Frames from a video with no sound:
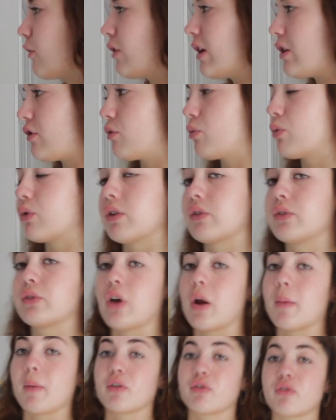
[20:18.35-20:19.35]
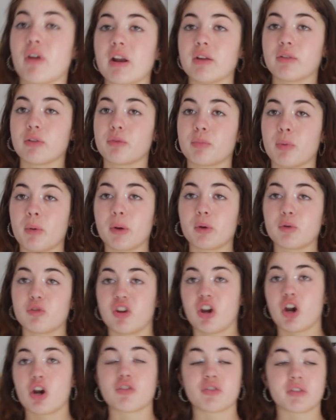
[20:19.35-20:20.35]
I've literally one that's so much ready, so it's probably got
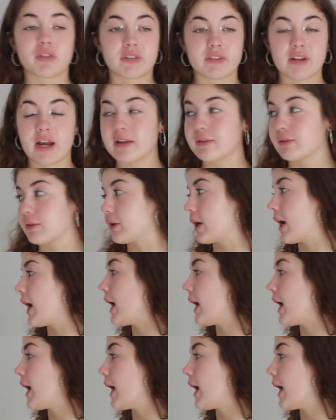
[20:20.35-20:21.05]
deodorant stains on